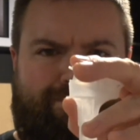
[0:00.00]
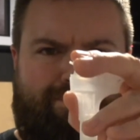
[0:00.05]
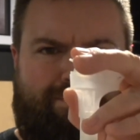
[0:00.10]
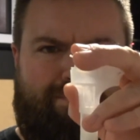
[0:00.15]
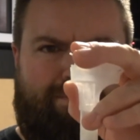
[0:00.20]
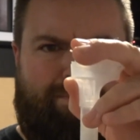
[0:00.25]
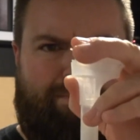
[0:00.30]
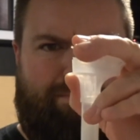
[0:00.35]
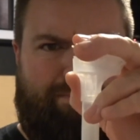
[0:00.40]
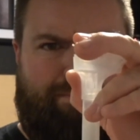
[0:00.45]

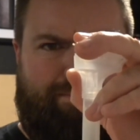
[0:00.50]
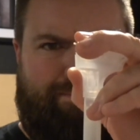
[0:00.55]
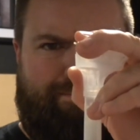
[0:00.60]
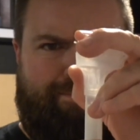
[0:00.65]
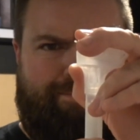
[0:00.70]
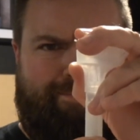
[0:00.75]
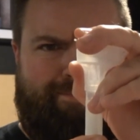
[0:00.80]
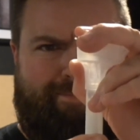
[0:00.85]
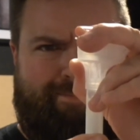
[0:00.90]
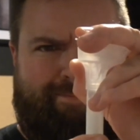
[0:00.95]

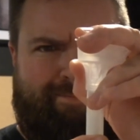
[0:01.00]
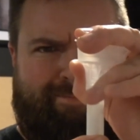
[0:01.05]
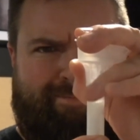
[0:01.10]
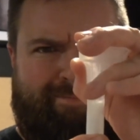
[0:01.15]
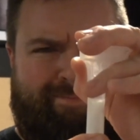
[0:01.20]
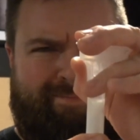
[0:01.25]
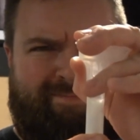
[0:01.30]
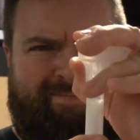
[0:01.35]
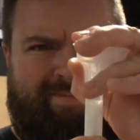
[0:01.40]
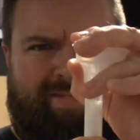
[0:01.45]

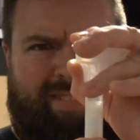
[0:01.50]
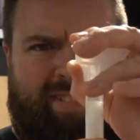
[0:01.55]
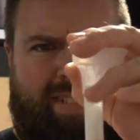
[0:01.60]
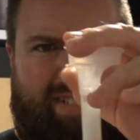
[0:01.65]
[no speech]